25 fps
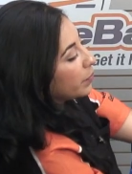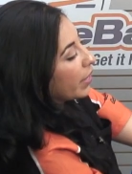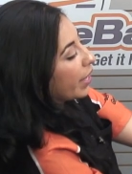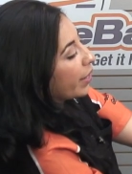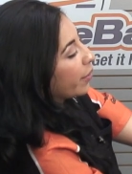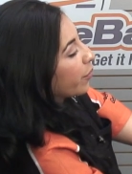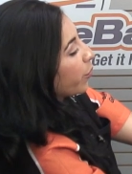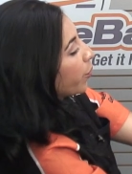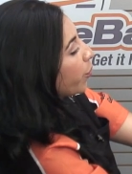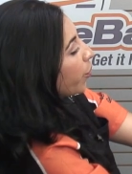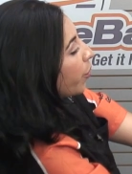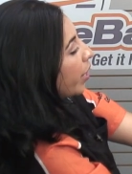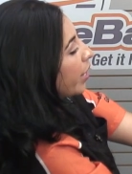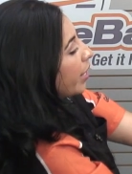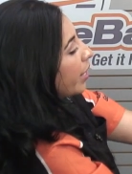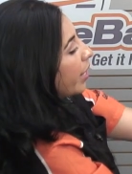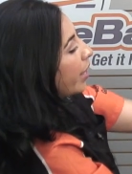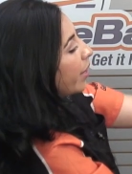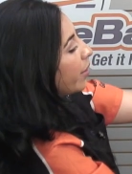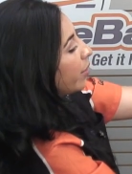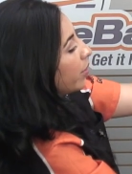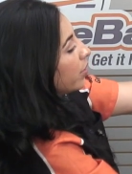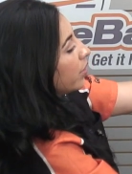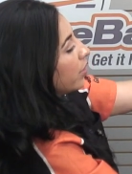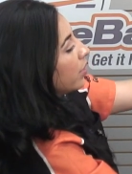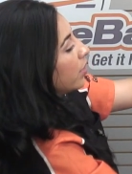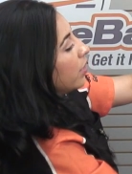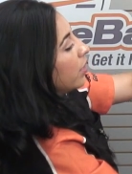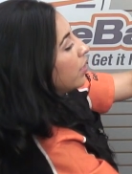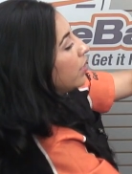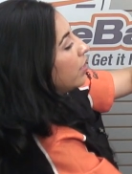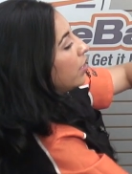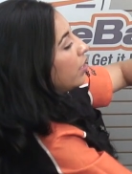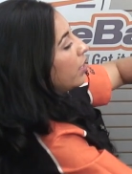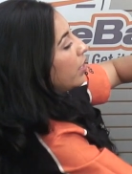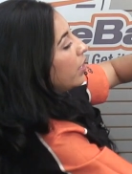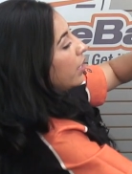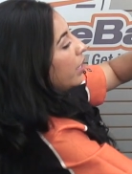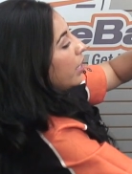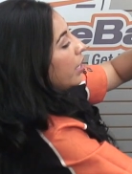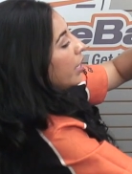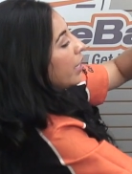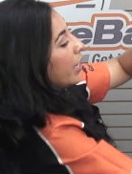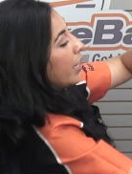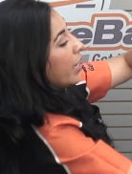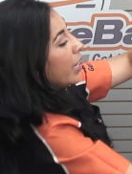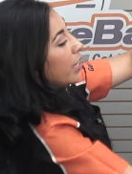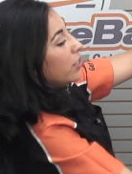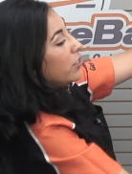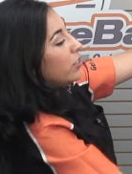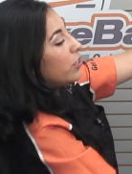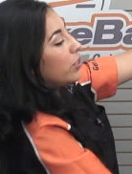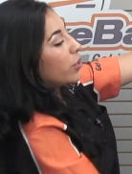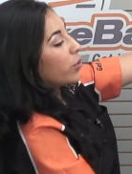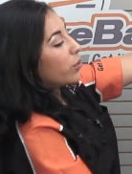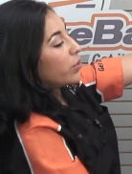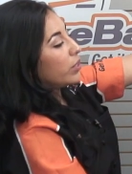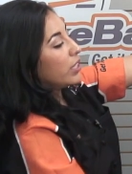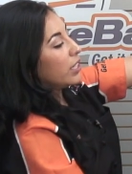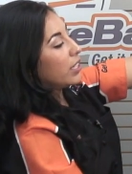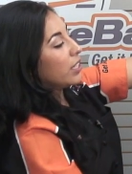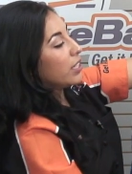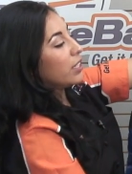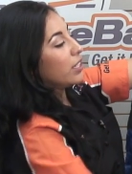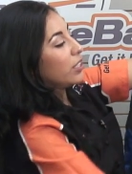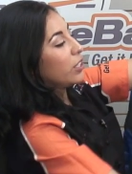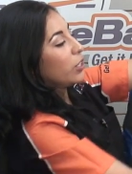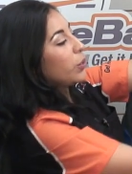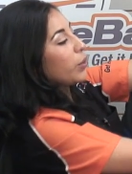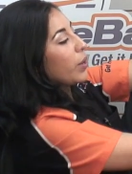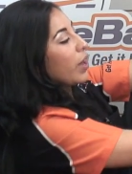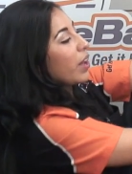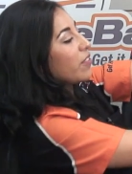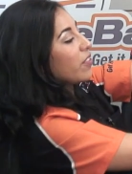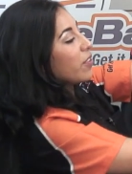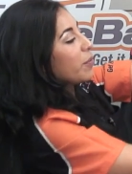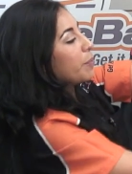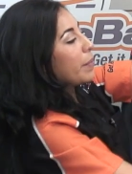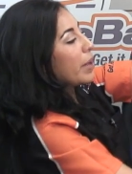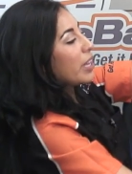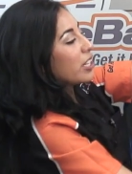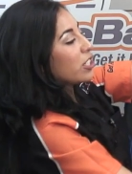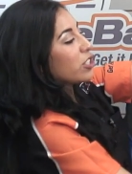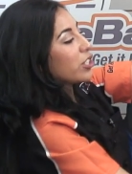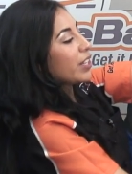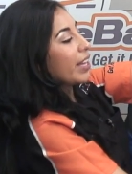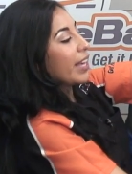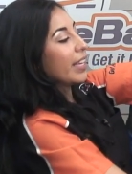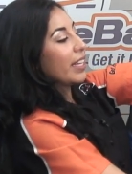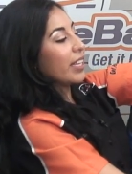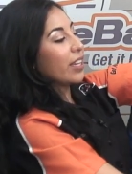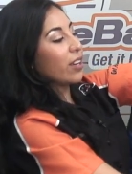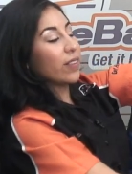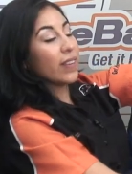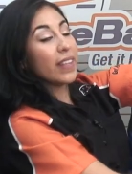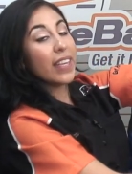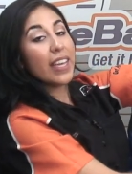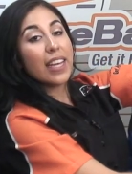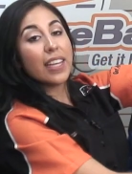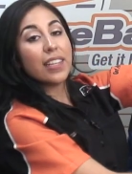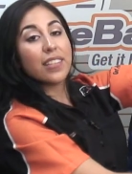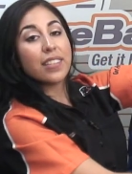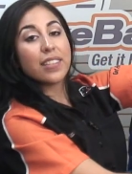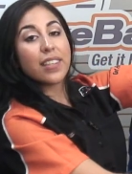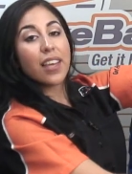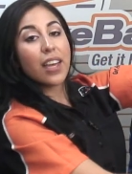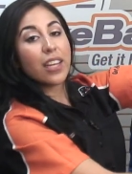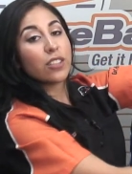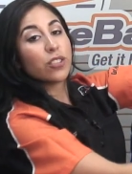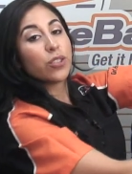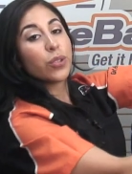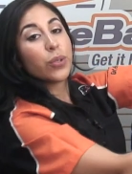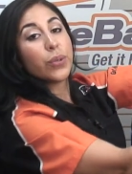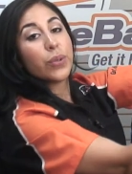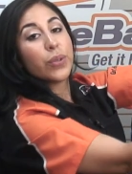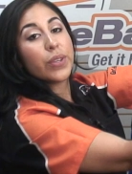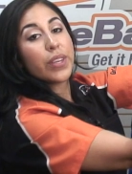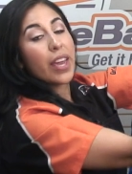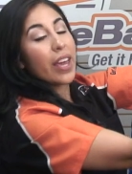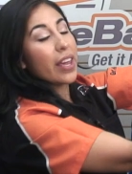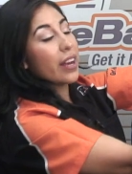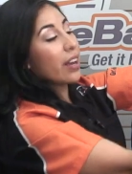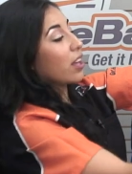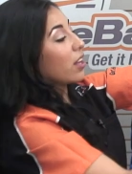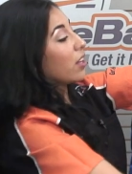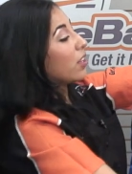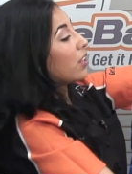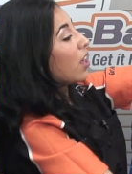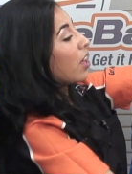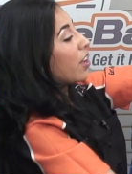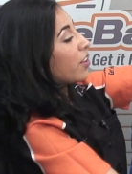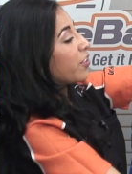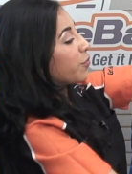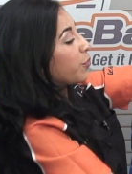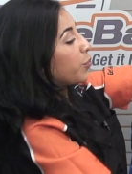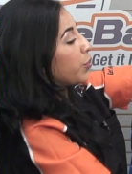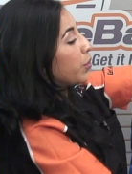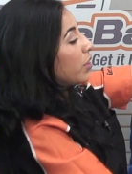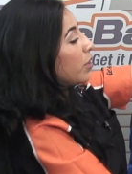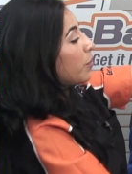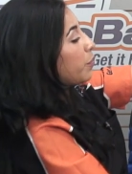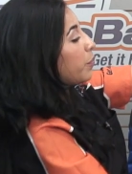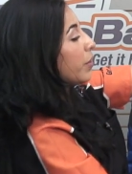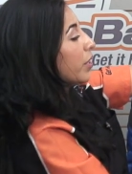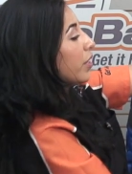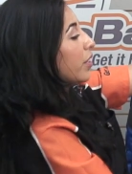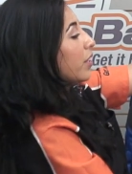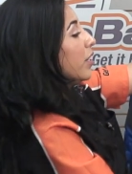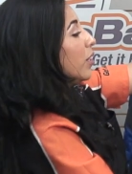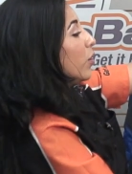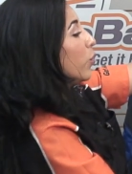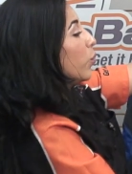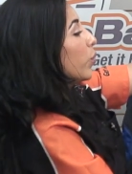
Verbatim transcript: that right out in case you don't need it, and you have a mesh lining on the inside so you get a lot of breathability